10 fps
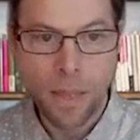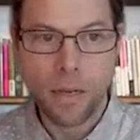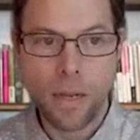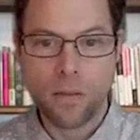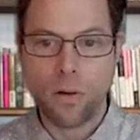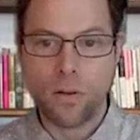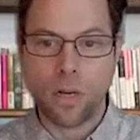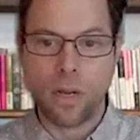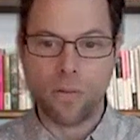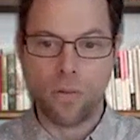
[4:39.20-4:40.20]
and later on
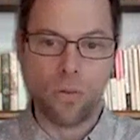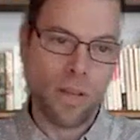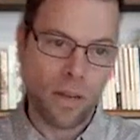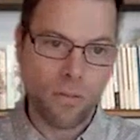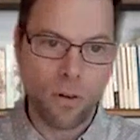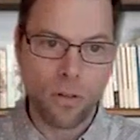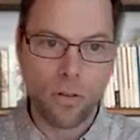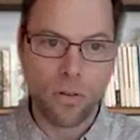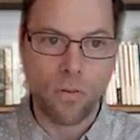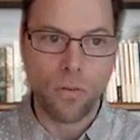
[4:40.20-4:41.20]
I'll ask you to take
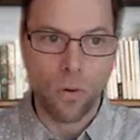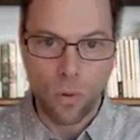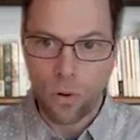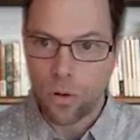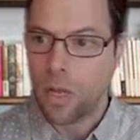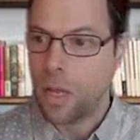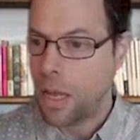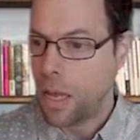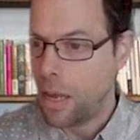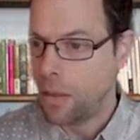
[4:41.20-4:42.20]
photos of your work
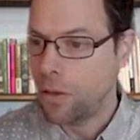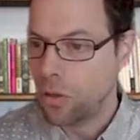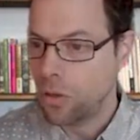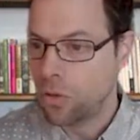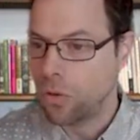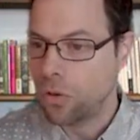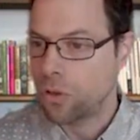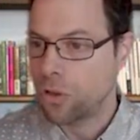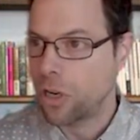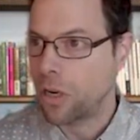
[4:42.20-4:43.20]
and to
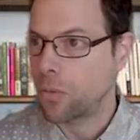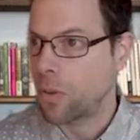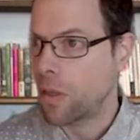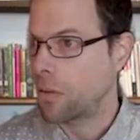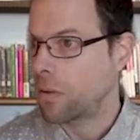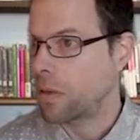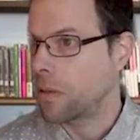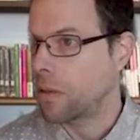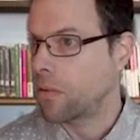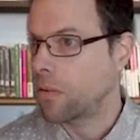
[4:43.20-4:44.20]
share it with us
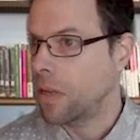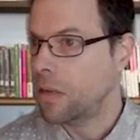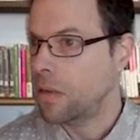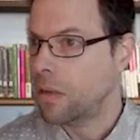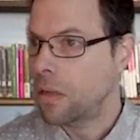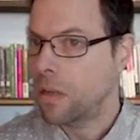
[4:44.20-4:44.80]
in this link.